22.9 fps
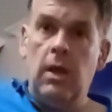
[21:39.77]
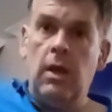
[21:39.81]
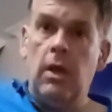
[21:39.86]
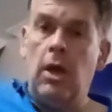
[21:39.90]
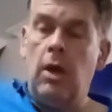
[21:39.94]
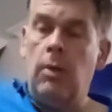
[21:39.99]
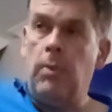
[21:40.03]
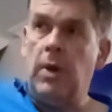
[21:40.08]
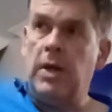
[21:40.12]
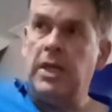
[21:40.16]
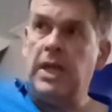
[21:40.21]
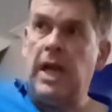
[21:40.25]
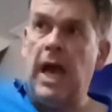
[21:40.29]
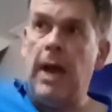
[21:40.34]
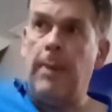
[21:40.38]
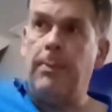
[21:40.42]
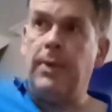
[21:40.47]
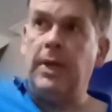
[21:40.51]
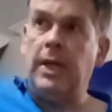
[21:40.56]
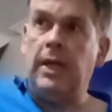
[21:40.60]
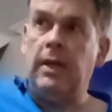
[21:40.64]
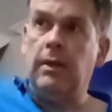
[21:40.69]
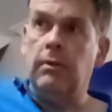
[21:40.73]
And when you're
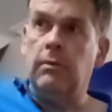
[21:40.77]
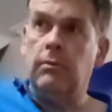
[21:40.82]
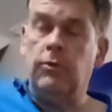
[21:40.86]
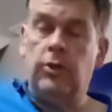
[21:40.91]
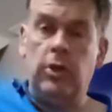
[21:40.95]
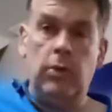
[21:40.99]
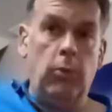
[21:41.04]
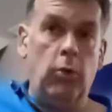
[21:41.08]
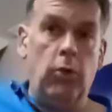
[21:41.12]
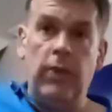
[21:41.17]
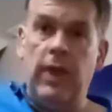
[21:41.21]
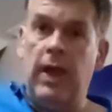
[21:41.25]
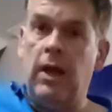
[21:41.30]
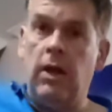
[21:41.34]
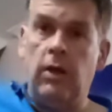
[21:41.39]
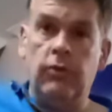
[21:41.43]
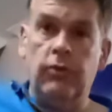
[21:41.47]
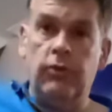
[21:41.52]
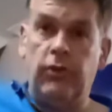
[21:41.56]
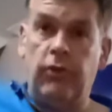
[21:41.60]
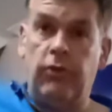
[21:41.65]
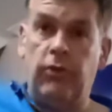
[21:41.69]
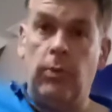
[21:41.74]
happy, do all that
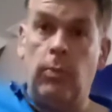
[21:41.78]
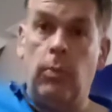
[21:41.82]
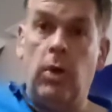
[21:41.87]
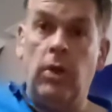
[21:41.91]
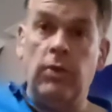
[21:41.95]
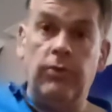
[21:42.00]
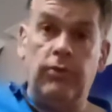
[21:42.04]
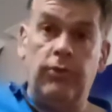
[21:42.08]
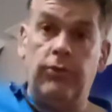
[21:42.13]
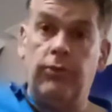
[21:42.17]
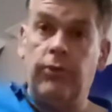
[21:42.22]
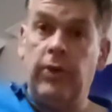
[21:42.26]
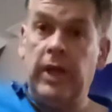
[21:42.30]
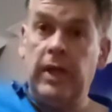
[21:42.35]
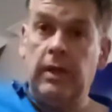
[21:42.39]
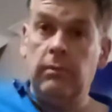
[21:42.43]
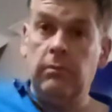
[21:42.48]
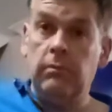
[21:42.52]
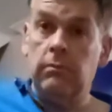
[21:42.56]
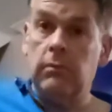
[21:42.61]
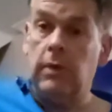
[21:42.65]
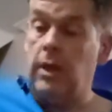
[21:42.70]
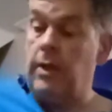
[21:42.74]
on just the one string.
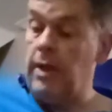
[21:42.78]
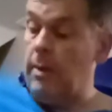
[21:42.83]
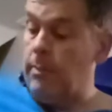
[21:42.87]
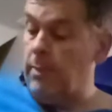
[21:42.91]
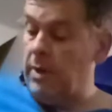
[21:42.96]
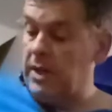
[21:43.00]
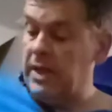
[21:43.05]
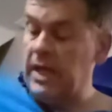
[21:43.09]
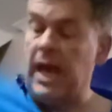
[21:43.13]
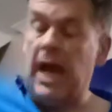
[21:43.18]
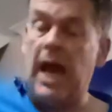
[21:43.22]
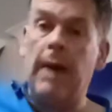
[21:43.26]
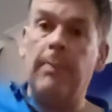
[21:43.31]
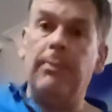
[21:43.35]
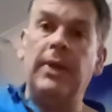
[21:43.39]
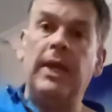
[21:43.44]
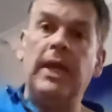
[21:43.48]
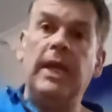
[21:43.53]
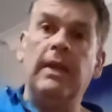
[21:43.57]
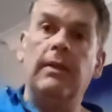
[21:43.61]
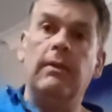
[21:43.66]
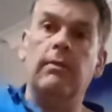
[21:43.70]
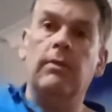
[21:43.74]
And then when you're
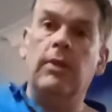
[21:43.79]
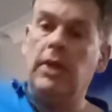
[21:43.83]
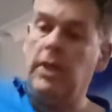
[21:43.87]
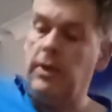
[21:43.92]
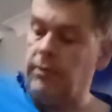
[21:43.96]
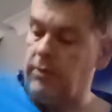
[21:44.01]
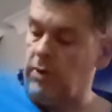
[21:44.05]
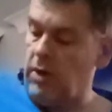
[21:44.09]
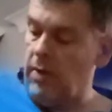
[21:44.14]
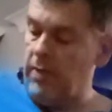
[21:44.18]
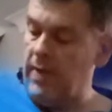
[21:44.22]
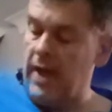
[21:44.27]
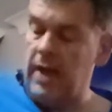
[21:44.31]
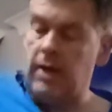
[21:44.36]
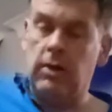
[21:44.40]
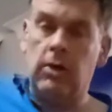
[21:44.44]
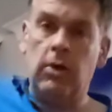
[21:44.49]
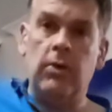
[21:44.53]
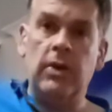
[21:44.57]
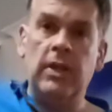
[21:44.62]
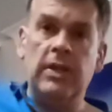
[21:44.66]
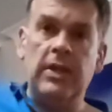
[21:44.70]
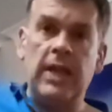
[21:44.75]
happy that you've got that
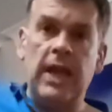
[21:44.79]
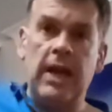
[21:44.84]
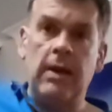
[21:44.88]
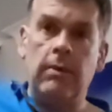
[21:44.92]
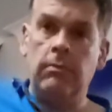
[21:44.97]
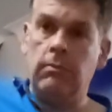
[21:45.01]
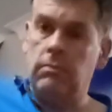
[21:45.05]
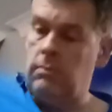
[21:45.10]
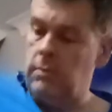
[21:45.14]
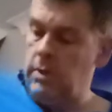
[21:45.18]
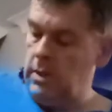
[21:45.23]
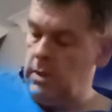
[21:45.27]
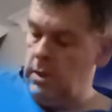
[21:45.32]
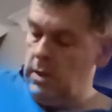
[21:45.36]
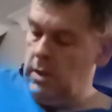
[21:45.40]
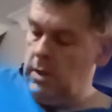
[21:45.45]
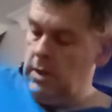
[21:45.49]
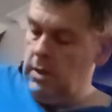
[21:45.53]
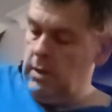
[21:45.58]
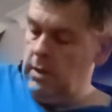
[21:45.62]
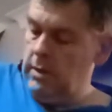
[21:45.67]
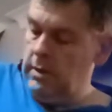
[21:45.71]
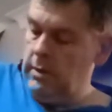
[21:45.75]
going down,
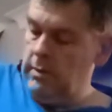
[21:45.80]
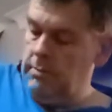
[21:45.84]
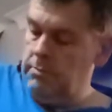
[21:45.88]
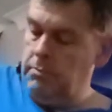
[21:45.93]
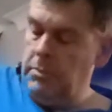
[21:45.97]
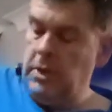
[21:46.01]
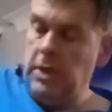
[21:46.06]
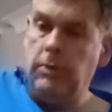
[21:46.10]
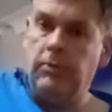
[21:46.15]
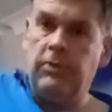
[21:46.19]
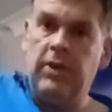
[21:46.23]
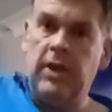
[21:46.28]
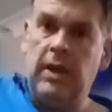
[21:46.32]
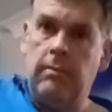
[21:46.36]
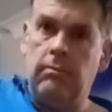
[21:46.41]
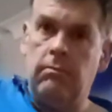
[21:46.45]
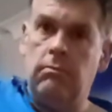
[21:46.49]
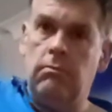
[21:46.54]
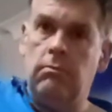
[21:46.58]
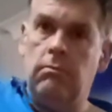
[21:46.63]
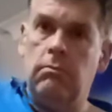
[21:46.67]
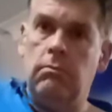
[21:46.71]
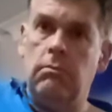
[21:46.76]
mute it,
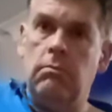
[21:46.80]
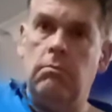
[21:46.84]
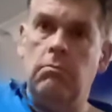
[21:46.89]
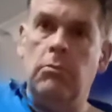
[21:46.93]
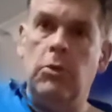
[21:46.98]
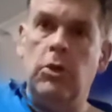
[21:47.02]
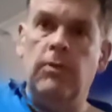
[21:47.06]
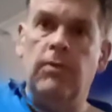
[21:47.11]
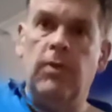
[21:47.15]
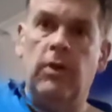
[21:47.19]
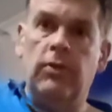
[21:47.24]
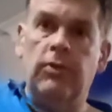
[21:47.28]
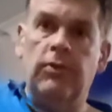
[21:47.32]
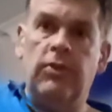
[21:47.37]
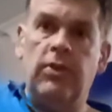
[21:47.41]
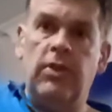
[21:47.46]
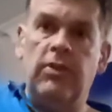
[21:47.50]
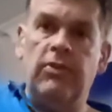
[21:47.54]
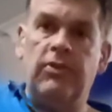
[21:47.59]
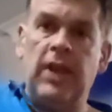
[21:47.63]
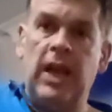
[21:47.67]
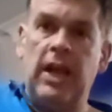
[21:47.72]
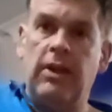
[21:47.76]
move on to the
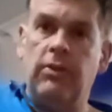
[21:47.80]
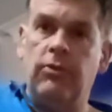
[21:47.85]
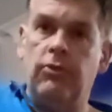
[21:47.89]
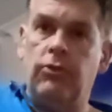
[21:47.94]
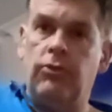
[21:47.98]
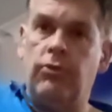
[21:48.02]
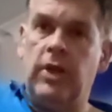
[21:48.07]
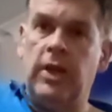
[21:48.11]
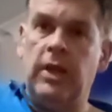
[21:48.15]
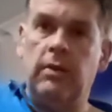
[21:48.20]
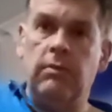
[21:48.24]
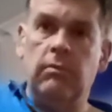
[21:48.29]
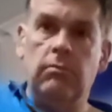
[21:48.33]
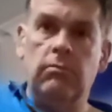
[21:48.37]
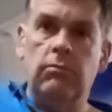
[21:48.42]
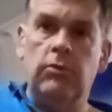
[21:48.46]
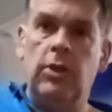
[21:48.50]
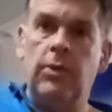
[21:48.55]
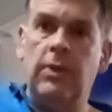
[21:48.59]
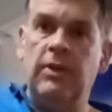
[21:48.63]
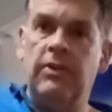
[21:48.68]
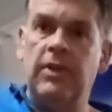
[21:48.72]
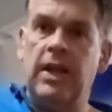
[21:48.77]
second string,
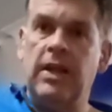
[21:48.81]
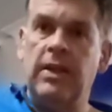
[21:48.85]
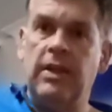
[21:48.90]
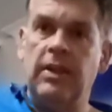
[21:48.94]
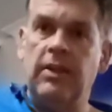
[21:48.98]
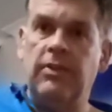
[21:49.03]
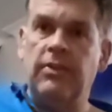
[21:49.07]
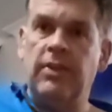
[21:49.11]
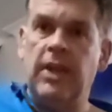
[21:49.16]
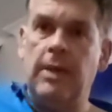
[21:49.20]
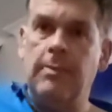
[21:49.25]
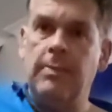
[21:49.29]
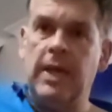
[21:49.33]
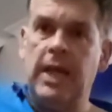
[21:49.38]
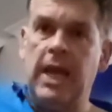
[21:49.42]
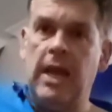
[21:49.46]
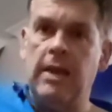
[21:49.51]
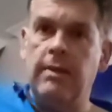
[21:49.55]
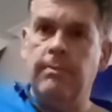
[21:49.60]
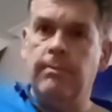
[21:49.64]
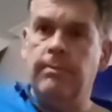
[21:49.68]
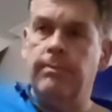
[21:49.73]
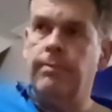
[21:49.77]
do exactly the same
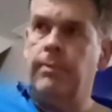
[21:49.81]
again.